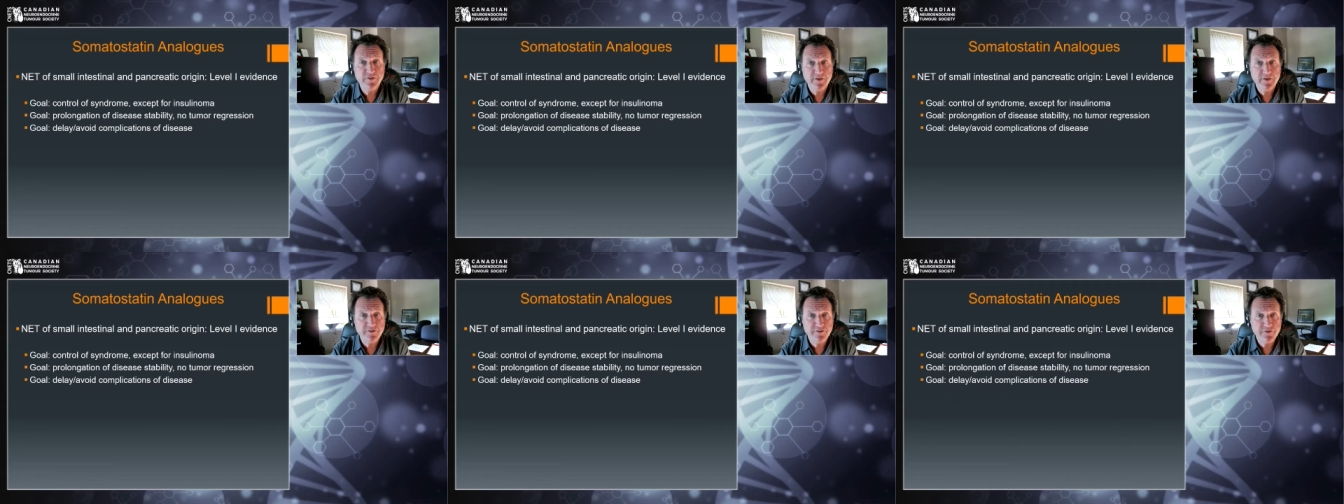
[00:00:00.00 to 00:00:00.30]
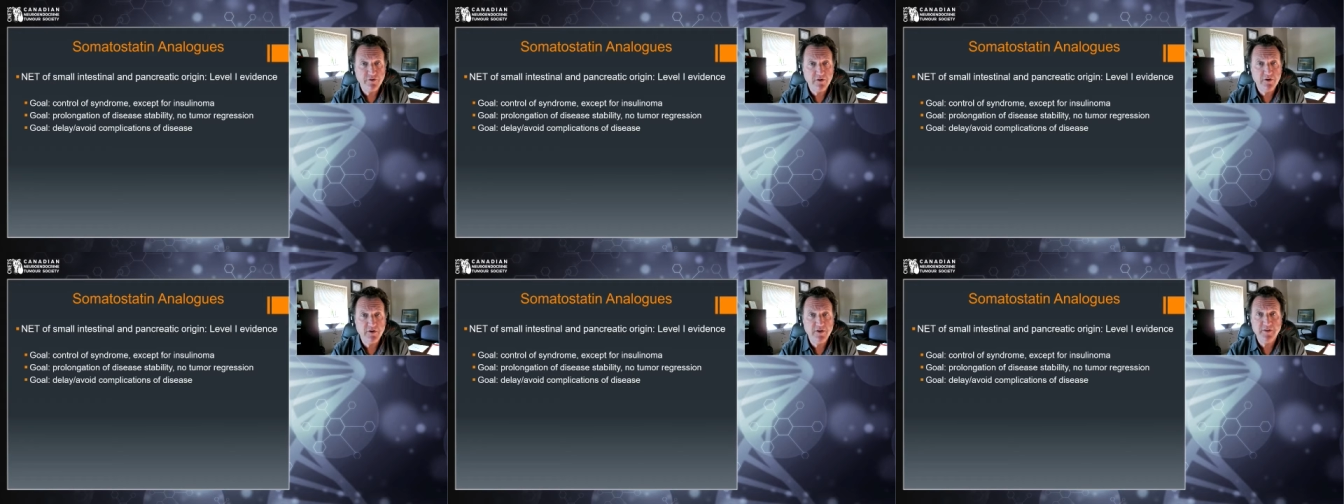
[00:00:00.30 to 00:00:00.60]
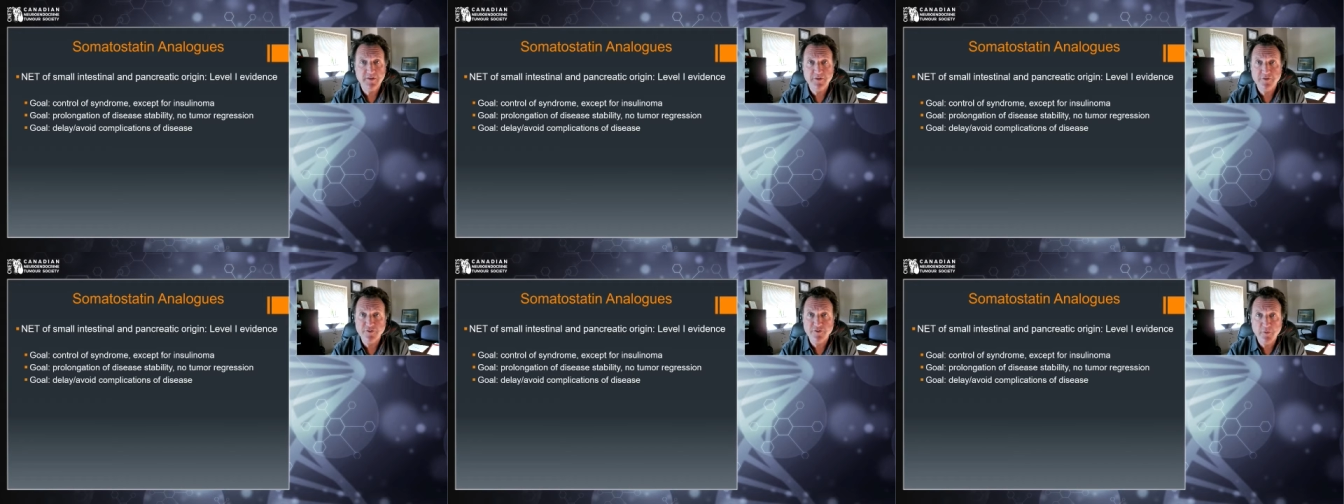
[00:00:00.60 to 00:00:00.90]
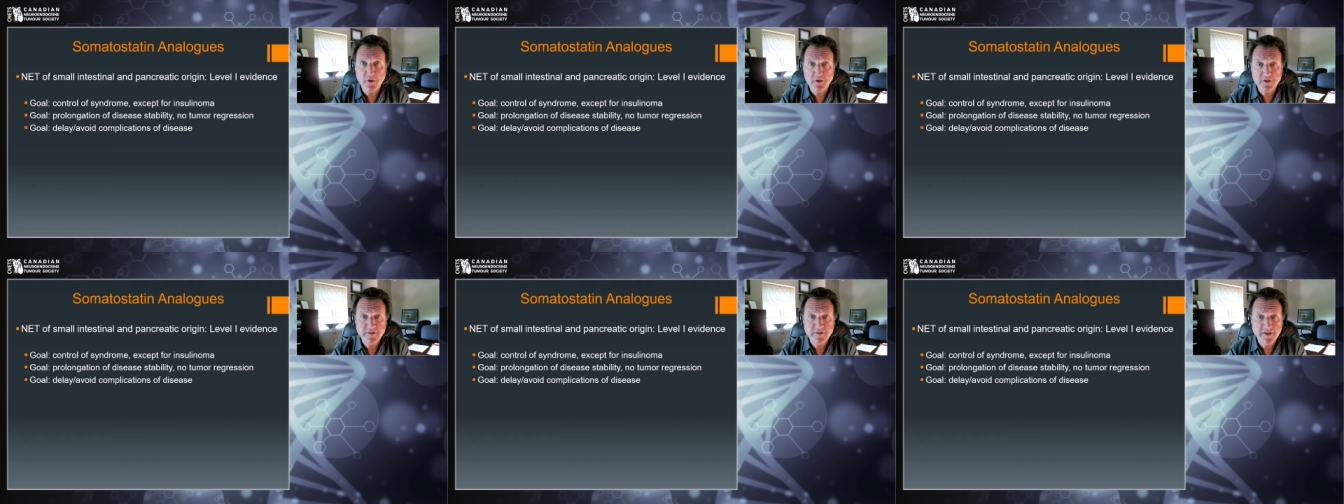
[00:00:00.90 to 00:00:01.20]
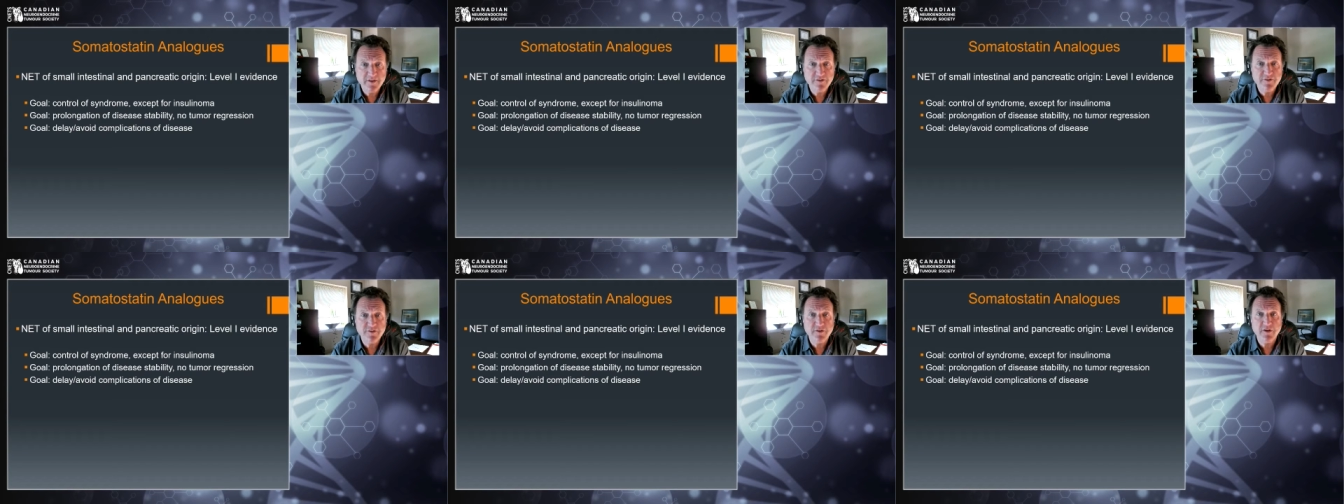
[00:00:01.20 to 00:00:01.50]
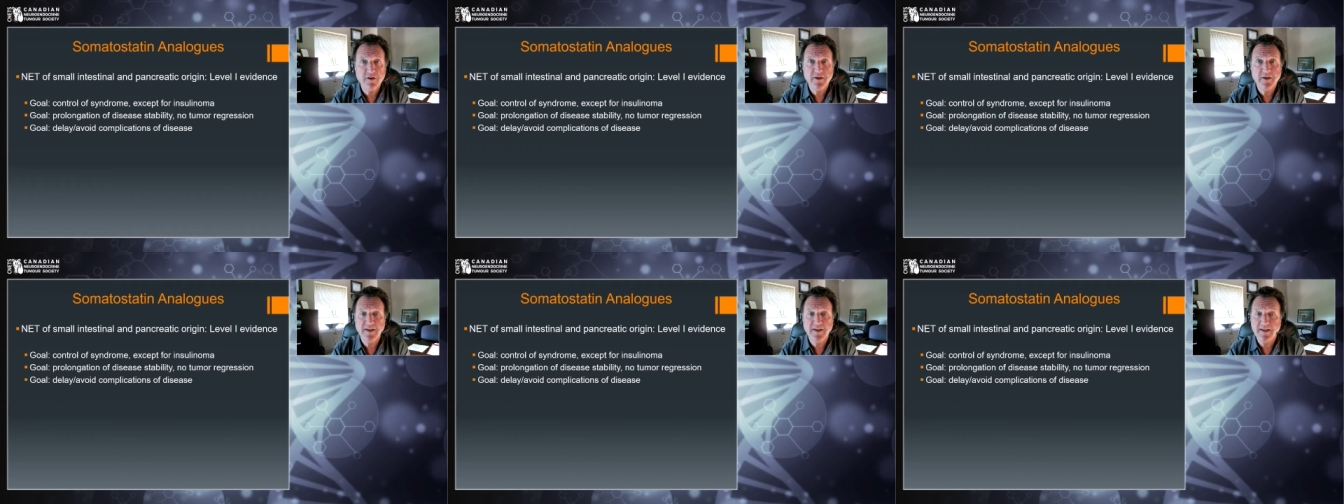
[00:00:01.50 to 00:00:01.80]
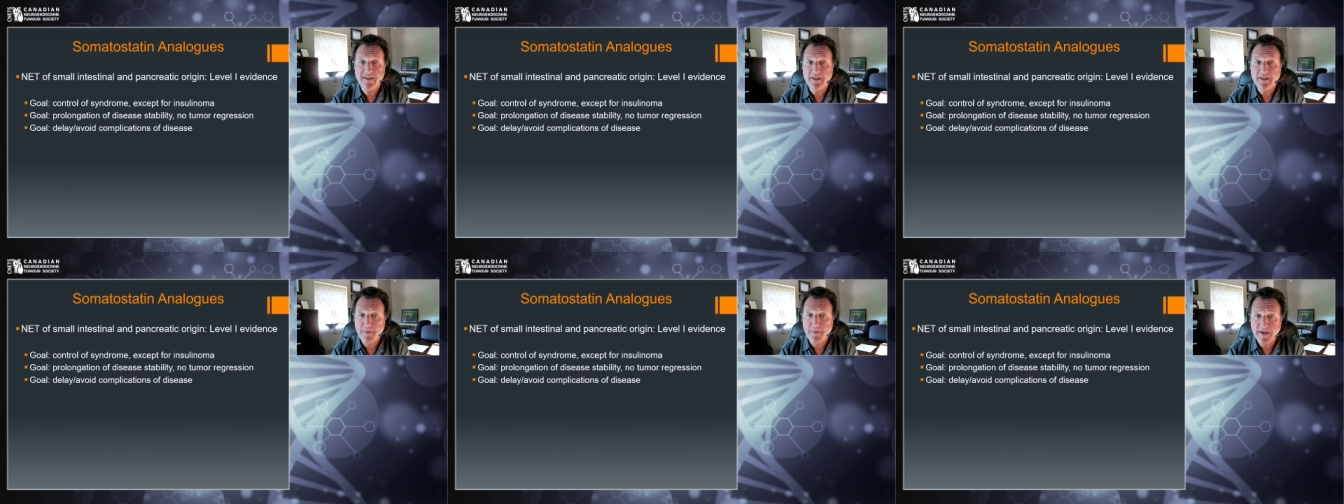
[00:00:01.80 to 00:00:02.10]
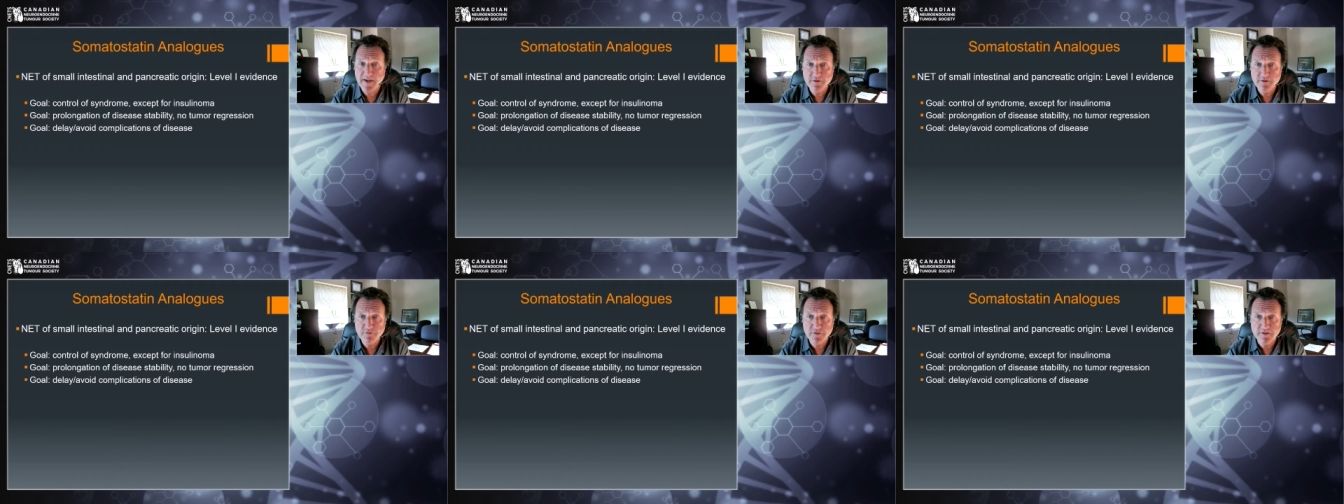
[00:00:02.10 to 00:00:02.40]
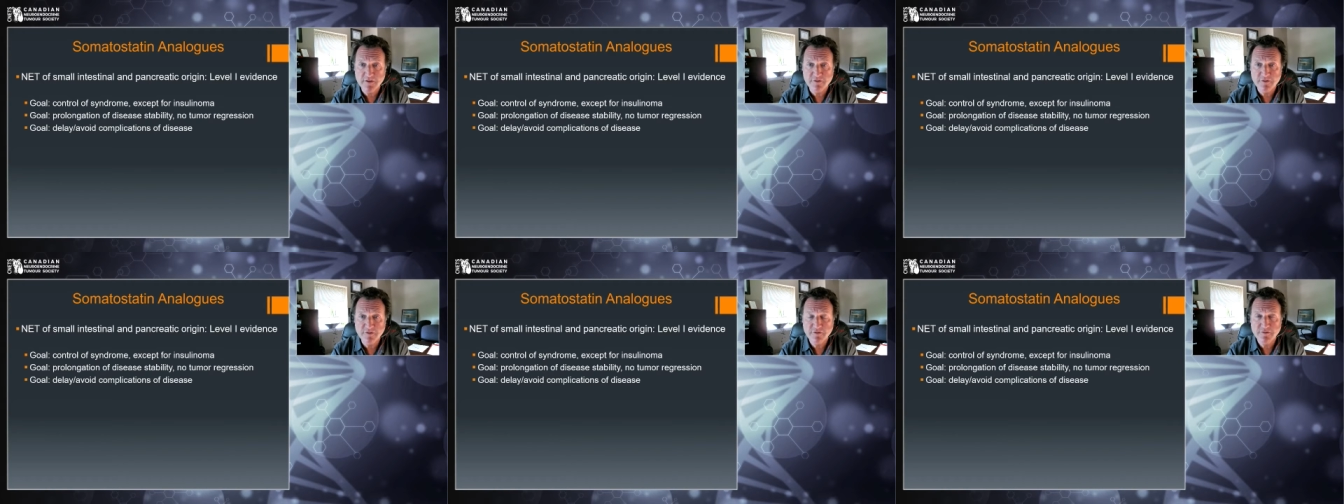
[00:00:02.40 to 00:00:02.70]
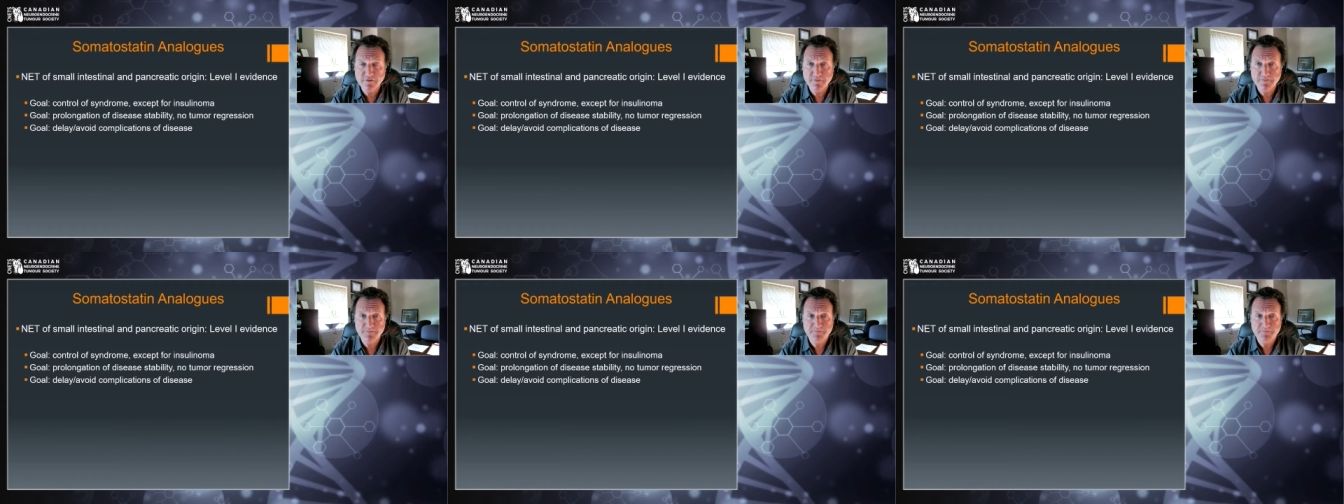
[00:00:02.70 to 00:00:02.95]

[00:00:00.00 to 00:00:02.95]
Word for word: that started in the small intestine and the pancreas.